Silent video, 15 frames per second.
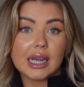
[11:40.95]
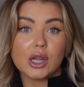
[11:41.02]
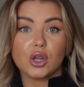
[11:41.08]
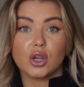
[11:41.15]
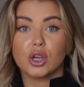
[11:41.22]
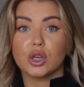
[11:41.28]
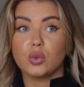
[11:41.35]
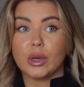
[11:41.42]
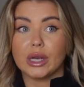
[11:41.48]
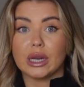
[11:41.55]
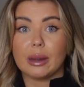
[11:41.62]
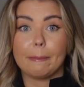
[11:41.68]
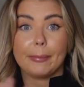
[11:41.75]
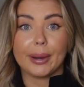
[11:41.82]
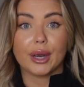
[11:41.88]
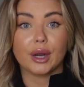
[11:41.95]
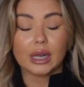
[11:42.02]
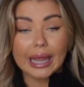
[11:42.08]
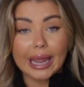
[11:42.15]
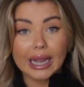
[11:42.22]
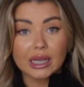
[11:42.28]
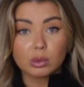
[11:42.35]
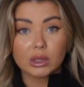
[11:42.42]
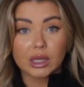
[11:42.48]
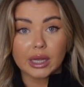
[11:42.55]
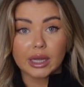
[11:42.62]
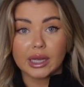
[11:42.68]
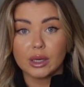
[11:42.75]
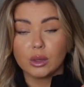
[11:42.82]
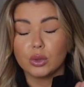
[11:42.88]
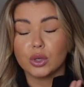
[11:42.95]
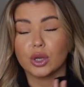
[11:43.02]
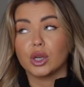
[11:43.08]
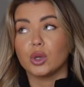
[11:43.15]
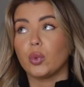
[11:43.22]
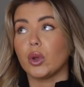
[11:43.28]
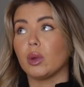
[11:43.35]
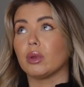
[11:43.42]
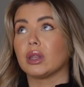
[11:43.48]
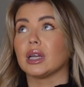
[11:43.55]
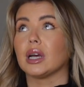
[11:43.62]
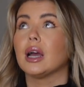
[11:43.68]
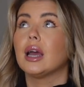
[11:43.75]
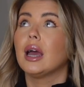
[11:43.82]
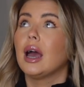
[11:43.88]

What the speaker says: You could wear it bare legs with a heel. You could wear it with a